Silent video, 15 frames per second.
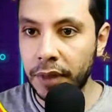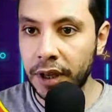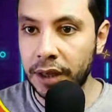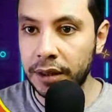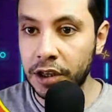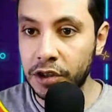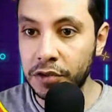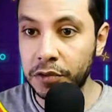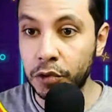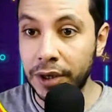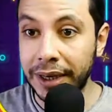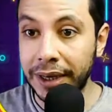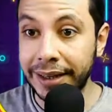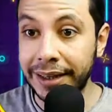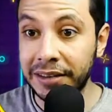that's for
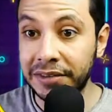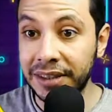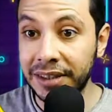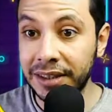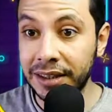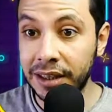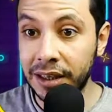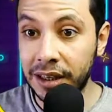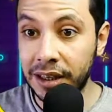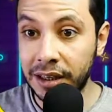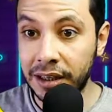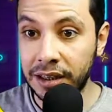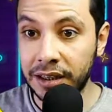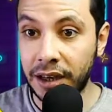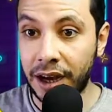11
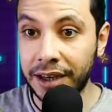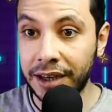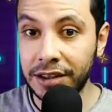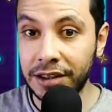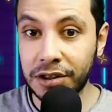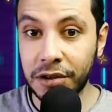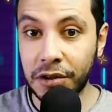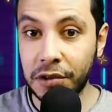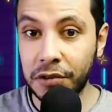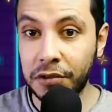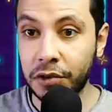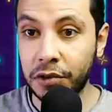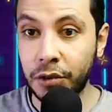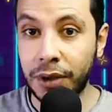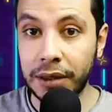nights for
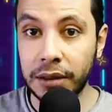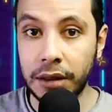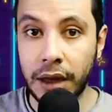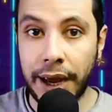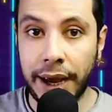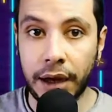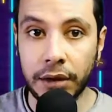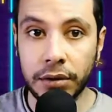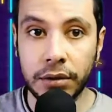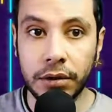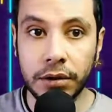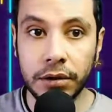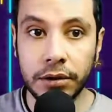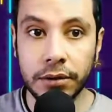one adult.